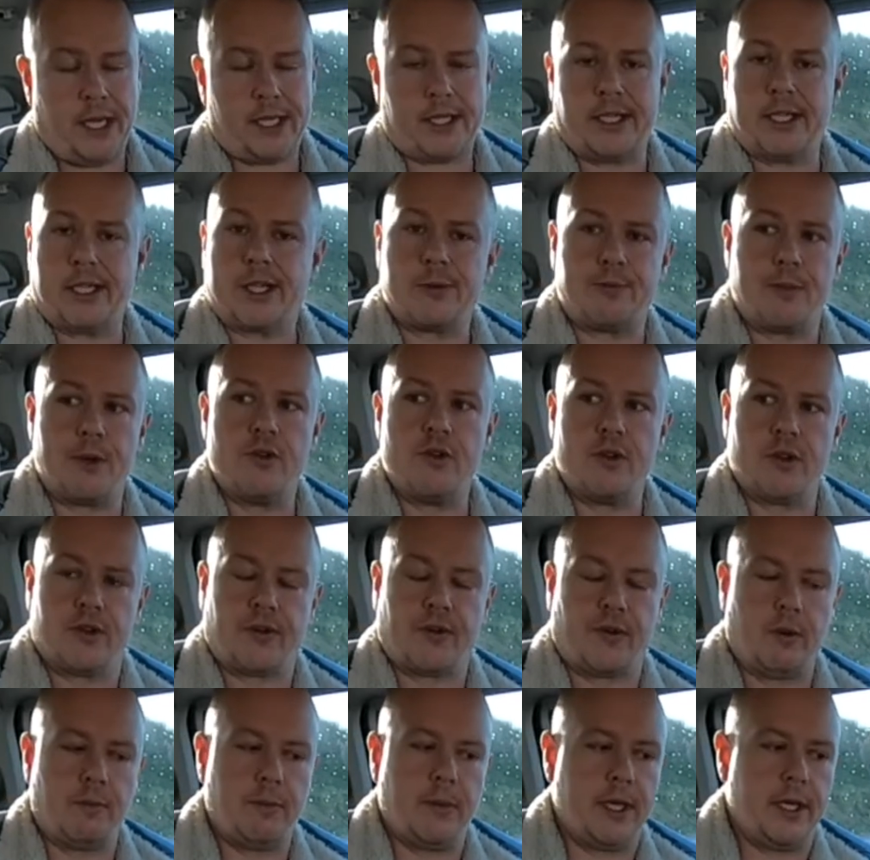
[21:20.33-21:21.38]
Past
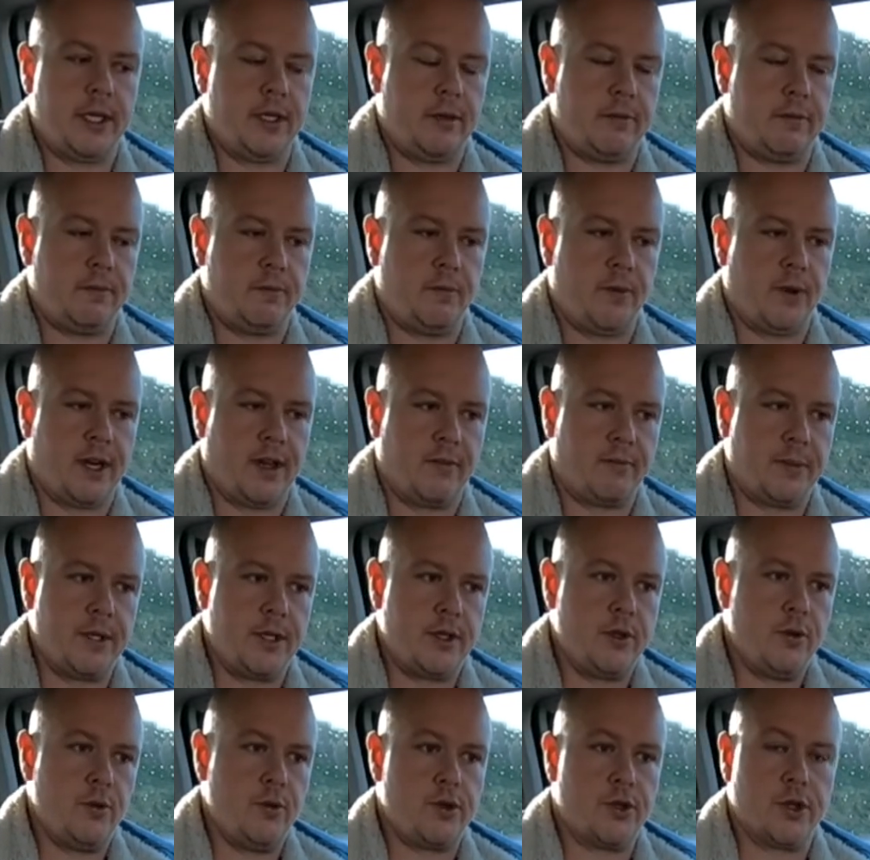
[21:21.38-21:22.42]
experience for me when I've
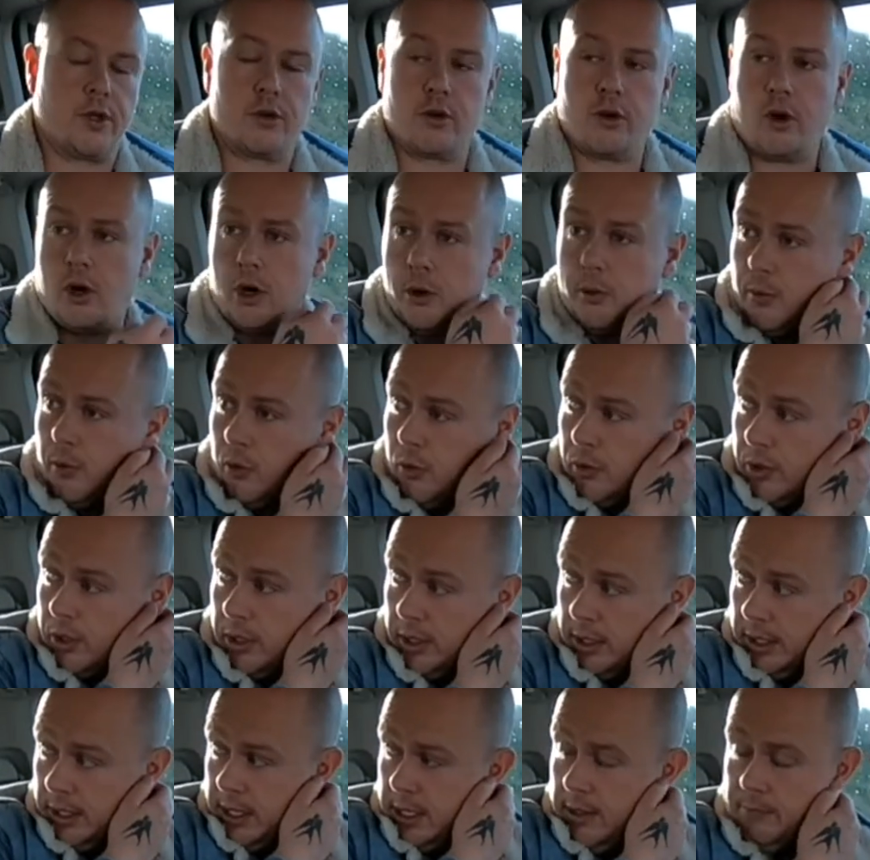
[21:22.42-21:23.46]
been using
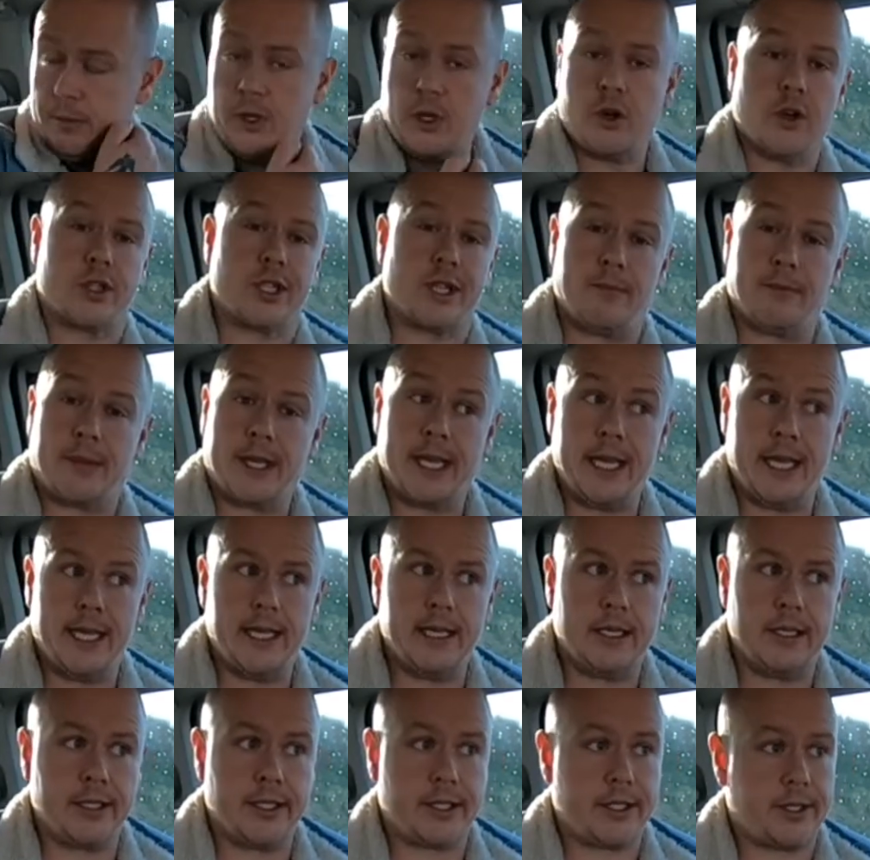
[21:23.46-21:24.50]
cardboard, because I'm
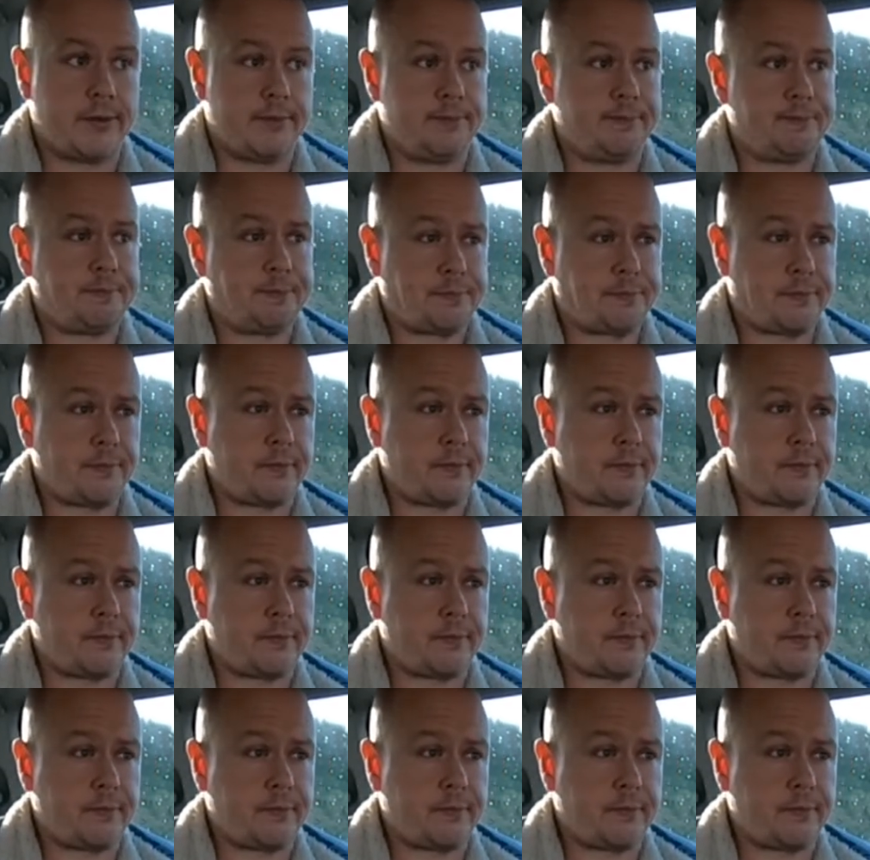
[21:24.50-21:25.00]
careless,